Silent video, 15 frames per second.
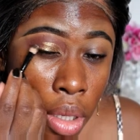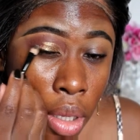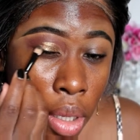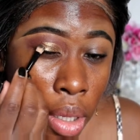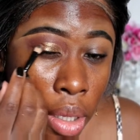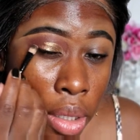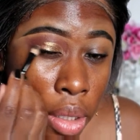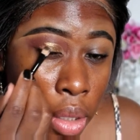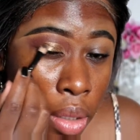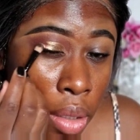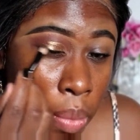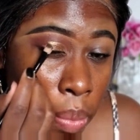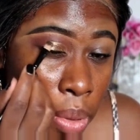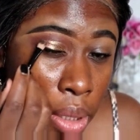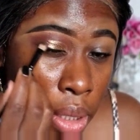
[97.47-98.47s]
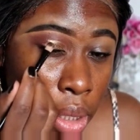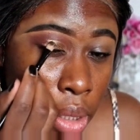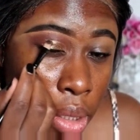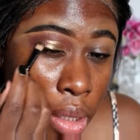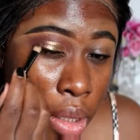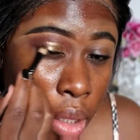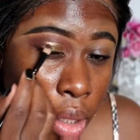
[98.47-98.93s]
and
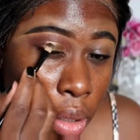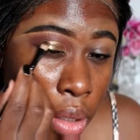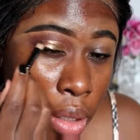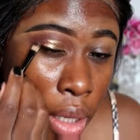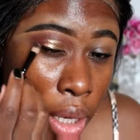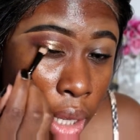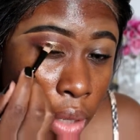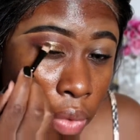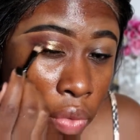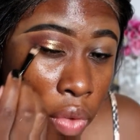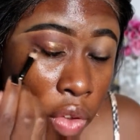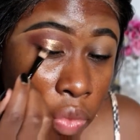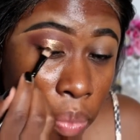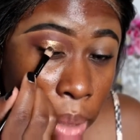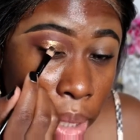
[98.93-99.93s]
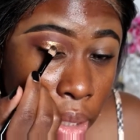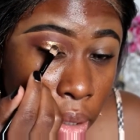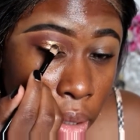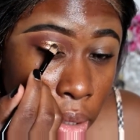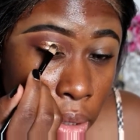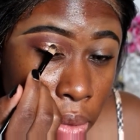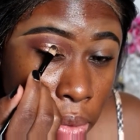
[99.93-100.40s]
complete the other half of my
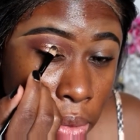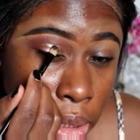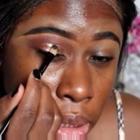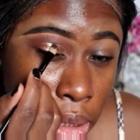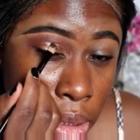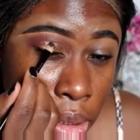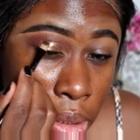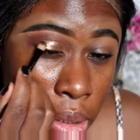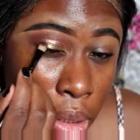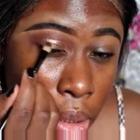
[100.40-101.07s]
cut crease.